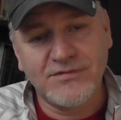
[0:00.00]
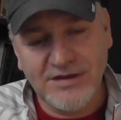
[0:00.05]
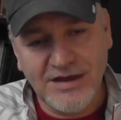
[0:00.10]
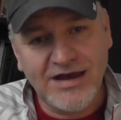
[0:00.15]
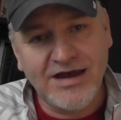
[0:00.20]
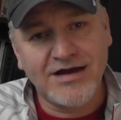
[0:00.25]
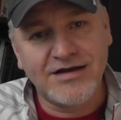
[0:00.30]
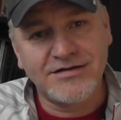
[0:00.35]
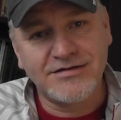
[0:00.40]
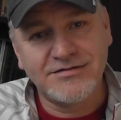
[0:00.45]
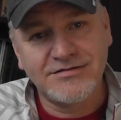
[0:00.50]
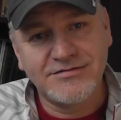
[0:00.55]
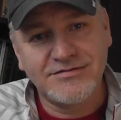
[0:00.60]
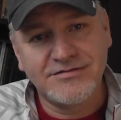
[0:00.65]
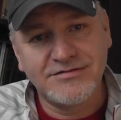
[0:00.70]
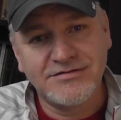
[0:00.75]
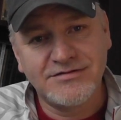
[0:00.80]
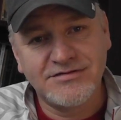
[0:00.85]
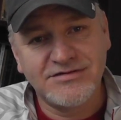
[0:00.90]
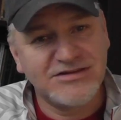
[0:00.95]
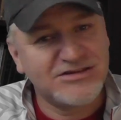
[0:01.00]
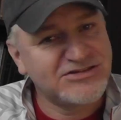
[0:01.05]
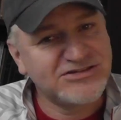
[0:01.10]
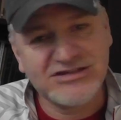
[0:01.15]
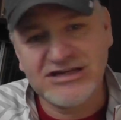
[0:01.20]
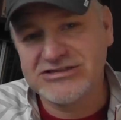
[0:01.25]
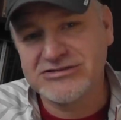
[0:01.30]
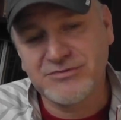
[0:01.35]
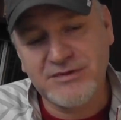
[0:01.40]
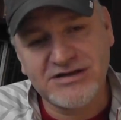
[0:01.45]
Yeah, the
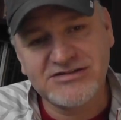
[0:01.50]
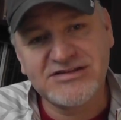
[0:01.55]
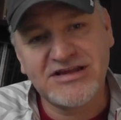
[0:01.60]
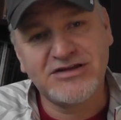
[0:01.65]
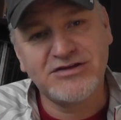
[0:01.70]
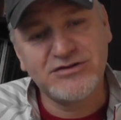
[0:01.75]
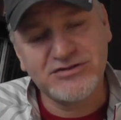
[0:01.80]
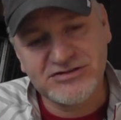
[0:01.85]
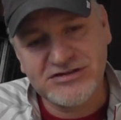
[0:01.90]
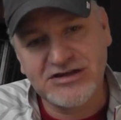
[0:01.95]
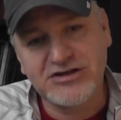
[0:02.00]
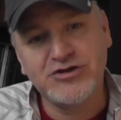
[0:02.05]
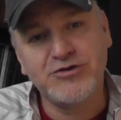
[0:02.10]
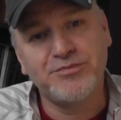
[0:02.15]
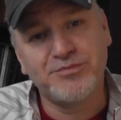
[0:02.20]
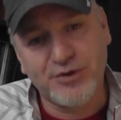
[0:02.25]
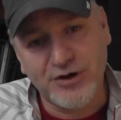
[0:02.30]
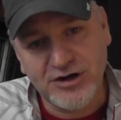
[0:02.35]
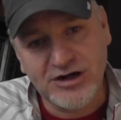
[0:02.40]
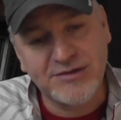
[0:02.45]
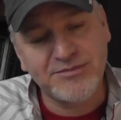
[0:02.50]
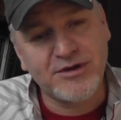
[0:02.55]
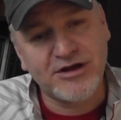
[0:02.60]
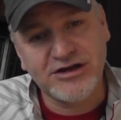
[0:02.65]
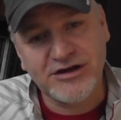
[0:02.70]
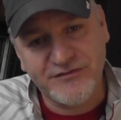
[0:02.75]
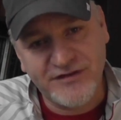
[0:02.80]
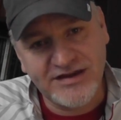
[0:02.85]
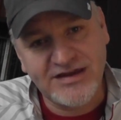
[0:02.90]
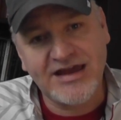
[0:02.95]
six months that you said you burned up
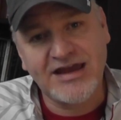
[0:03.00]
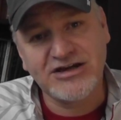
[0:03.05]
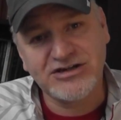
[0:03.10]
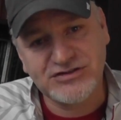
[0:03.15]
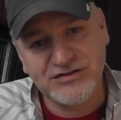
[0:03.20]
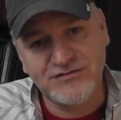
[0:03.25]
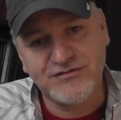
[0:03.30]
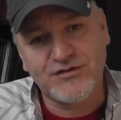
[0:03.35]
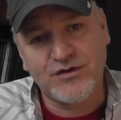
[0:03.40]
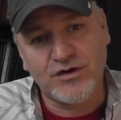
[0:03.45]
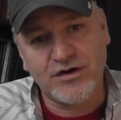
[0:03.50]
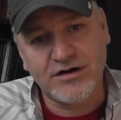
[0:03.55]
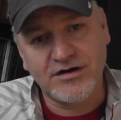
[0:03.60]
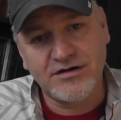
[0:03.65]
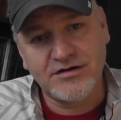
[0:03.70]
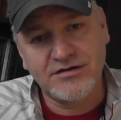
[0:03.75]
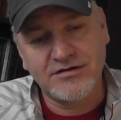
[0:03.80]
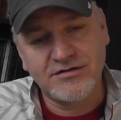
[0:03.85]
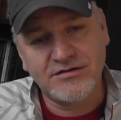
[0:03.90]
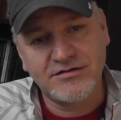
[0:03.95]
all your vacation for